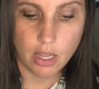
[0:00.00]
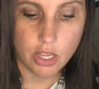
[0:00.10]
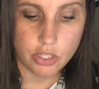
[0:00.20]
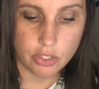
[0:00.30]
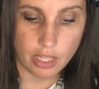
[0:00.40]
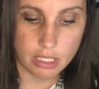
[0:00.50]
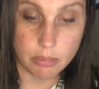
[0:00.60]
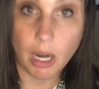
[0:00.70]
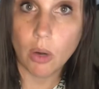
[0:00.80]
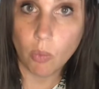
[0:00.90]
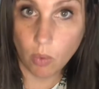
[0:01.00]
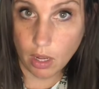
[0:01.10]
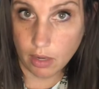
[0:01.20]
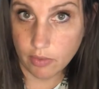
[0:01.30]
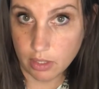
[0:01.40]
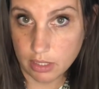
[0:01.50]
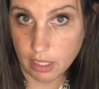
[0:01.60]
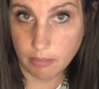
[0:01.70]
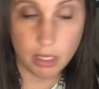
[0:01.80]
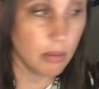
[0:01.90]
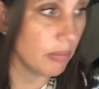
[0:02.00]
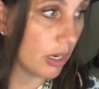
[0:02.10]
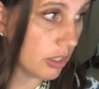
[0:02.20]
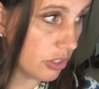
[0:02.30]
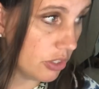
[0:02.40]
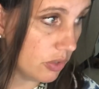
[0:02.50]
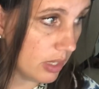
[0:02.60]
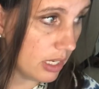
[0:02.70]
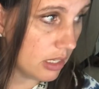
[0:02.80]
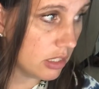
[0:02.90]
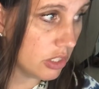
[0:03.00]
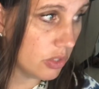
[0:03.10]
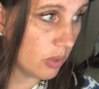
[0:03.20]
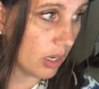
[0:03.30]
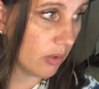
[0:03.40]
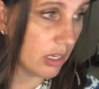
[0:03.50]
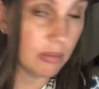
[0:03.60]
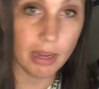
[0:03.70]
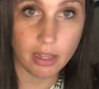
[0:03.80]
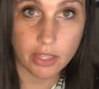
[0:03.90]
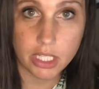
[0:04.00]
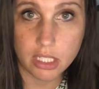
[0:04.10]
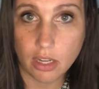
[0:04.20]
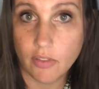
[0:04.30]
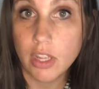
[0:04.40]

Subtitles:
So that's part 1 of your assignment. Part 2 is you are going to make a list of